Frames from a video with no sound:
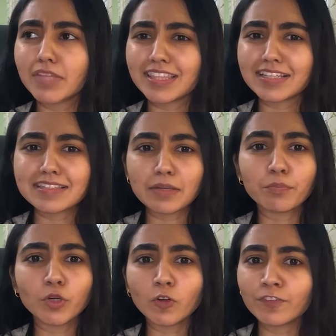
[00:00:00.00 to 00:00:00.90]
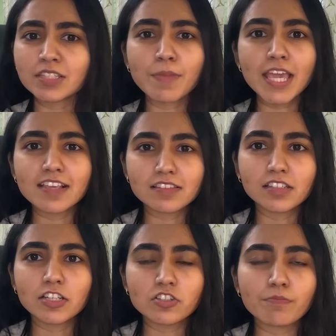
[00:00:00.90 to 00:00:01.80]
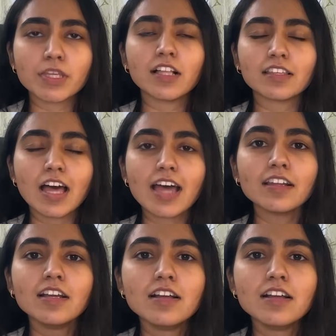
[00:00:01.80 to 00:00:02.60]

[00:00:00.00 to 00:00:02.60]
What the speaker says: think it's like Perfect Paisley or something like that.